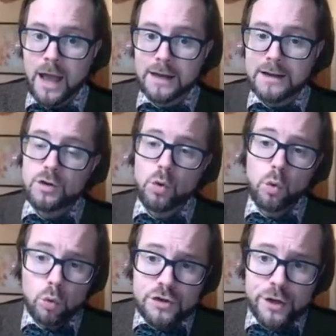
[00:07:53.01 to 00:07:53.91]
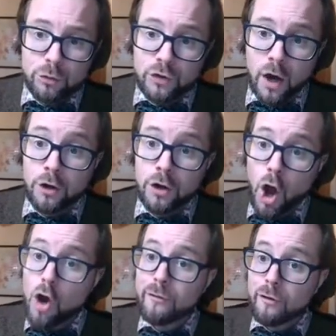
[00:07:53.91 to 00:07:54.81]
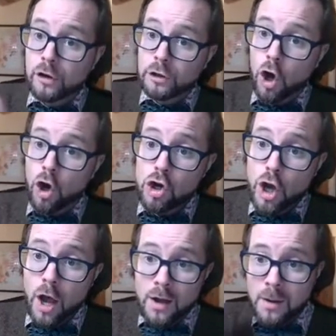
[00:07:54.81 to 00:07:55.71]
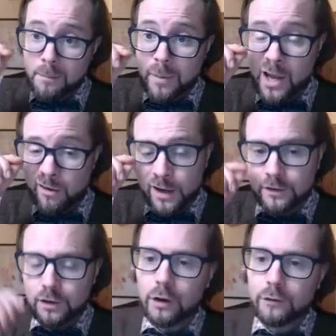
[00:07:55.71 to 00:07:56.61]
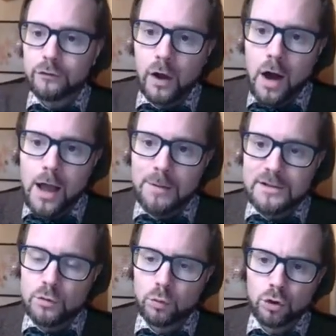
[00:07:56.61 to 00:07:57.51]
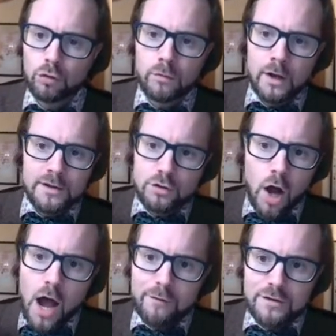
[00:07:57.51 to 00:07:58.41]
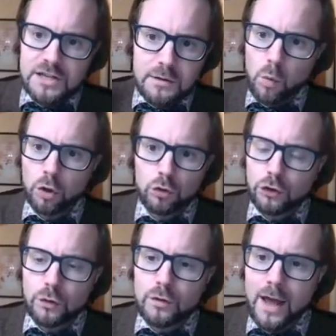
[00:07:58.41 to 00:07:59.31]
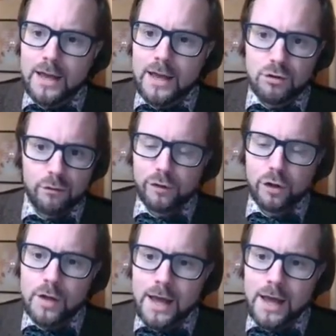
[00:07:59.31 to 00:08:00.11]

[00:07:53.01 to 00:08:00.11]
And it's also done over a longer period of time. It's all not it's not harvested in one or two days or a few